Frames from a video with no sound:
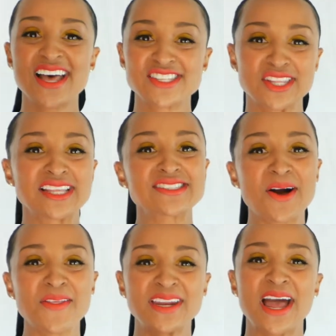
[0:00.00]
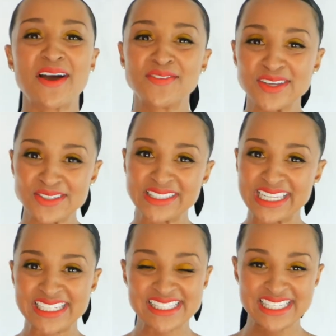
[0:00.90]
So that's all that I have for you
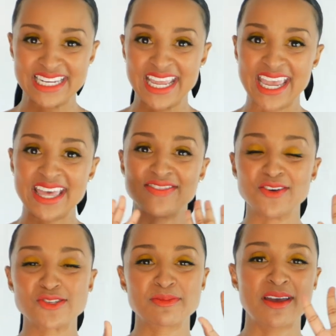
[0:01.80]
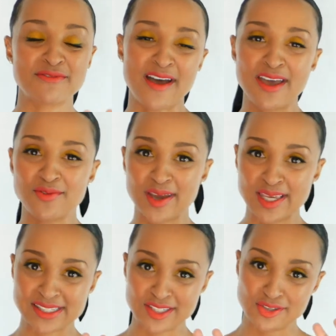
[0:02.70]
ladies today. Those are my five
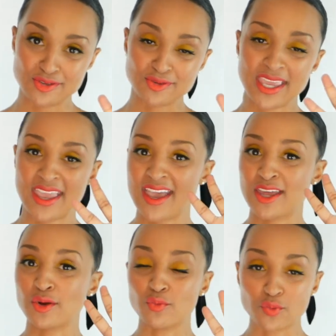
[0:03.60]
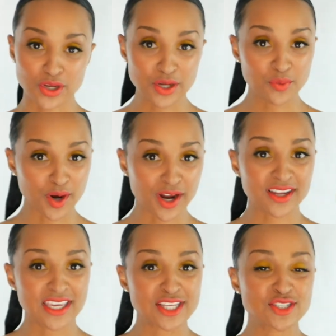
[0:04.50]
ways that you can
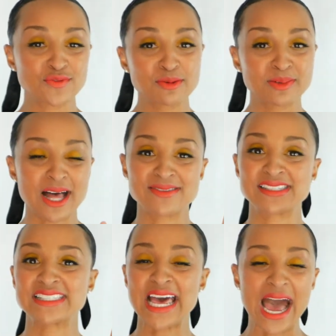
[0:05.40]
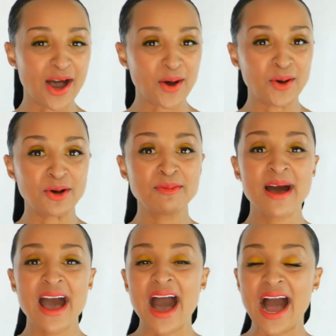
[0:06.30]
rework each of your blouses at home.
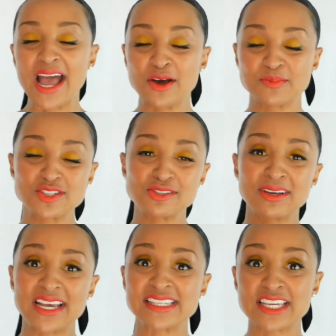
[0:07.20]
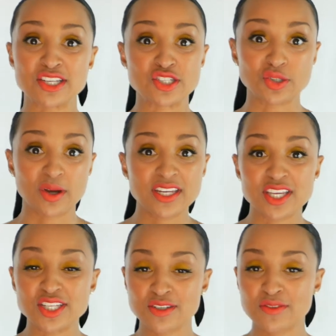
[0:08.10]
I hope that you guys enjoyed
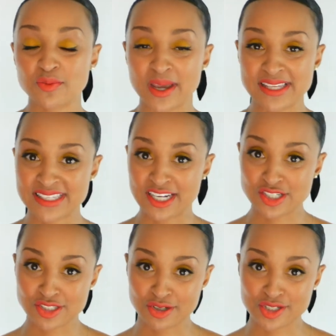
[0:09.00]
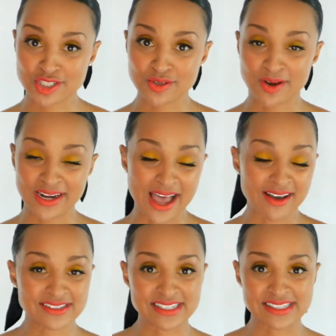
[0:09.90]
each of the ways that I showed you on
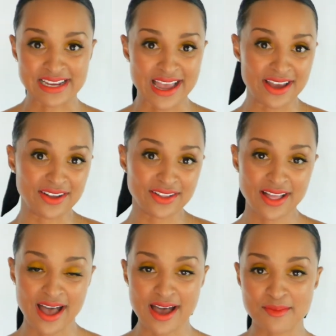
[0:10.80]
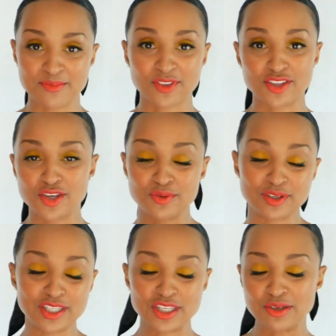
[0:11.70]
how to style um, your
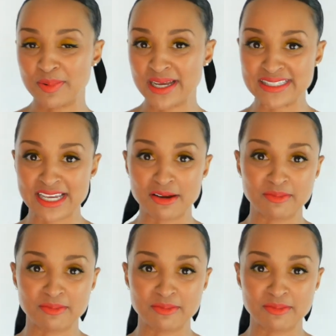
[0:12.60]
really cute button down